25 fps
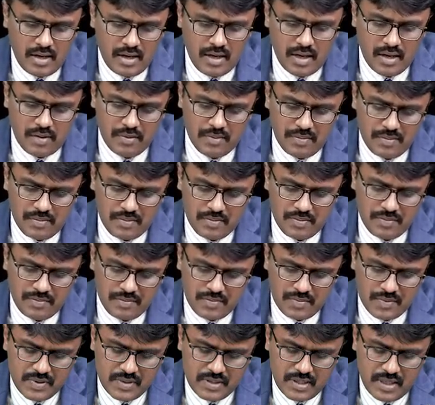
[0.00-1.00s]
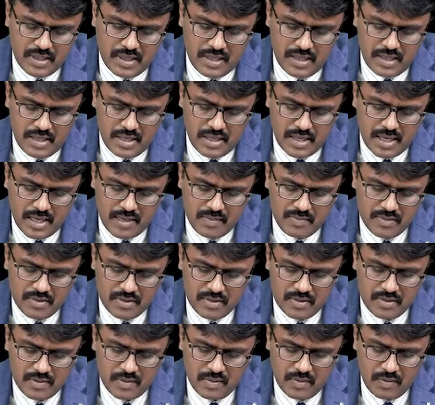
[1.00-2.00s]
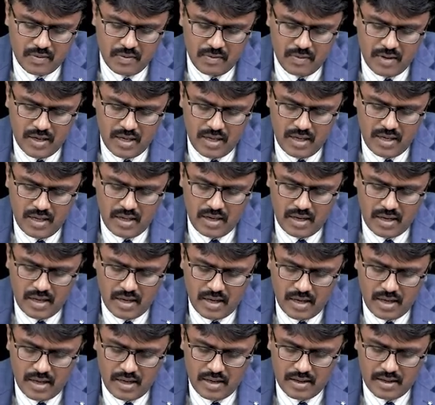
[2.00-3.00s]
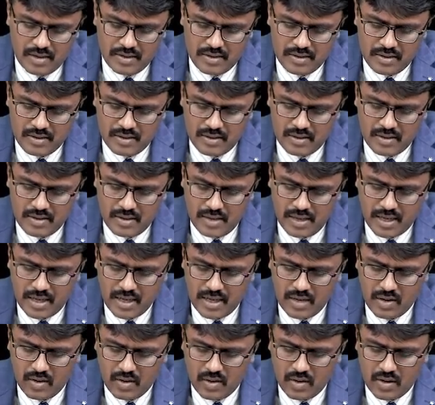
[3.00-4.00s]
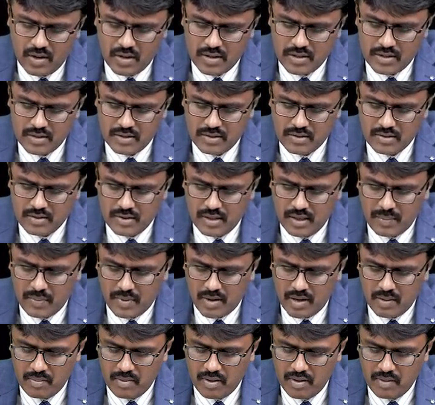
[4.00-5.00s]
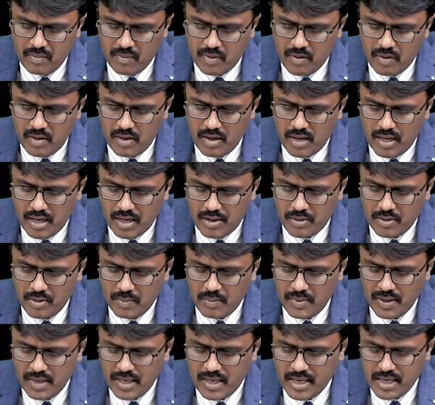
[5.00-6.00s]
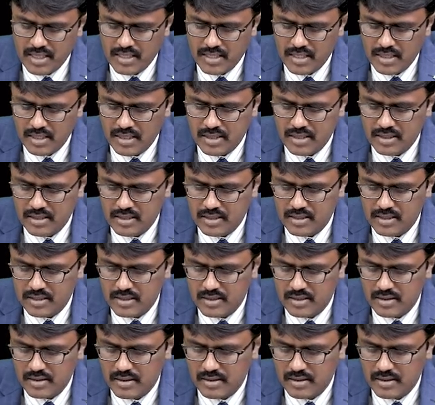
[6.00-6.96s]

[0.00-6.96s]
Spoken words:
Now, certain times, very rarely, they can cause a problem called atrophic gastritis.